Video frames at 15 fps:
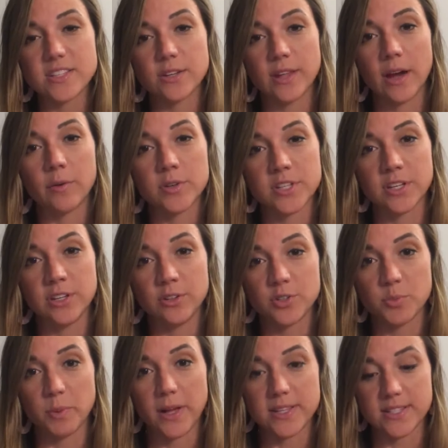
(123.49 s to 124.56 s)
So that was a
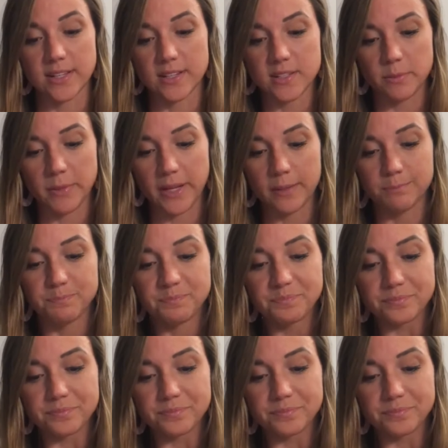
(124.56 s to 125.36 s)
huge blessing to me.